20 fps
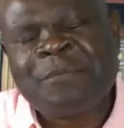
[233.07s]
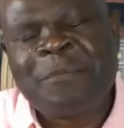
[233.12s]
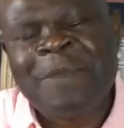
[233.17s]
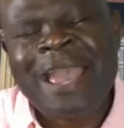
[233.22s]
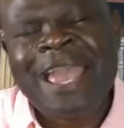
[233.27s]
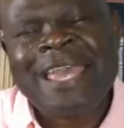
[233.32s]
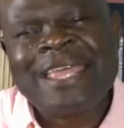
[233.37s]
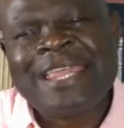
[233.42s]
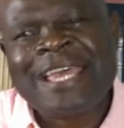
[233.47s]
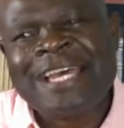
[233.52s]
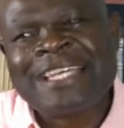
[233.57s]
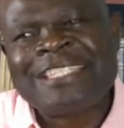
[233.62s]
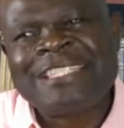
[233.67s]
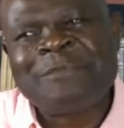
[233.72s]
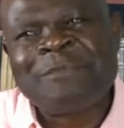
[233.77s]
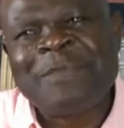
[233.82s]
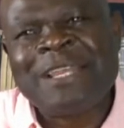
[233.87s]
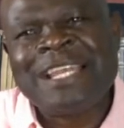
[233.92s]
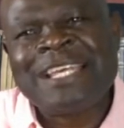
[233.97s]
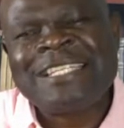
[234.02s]
by the
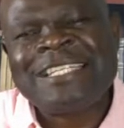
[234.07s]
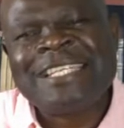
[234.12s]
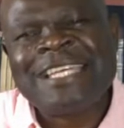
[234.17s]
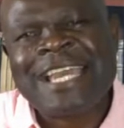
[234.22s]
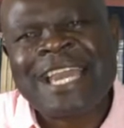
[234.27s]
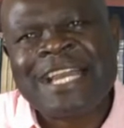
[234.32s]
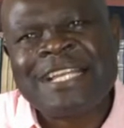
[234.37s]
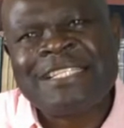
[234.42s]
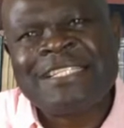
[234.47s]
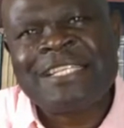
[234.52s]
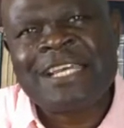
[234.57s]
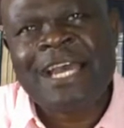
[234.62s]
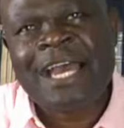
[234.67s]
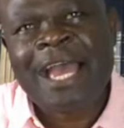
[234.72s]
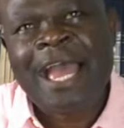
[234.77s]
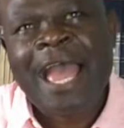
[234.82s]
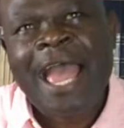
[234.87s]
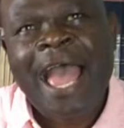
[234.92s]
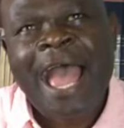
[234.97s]
assimilating culture,